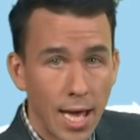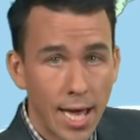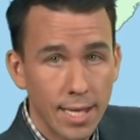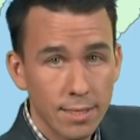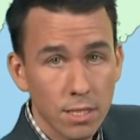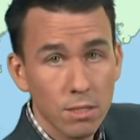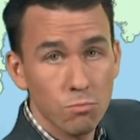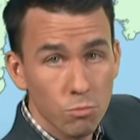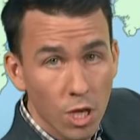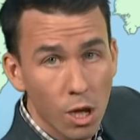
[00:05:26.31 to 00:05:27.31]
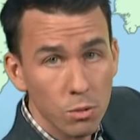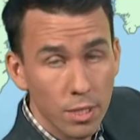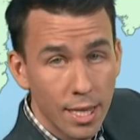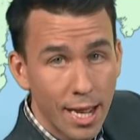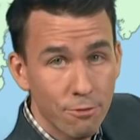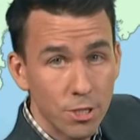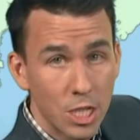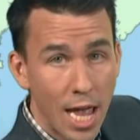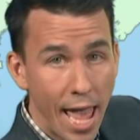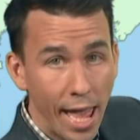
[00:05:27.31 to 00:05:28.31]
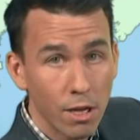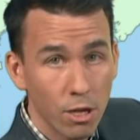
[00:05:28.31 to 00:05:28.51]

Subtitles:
and colder than average air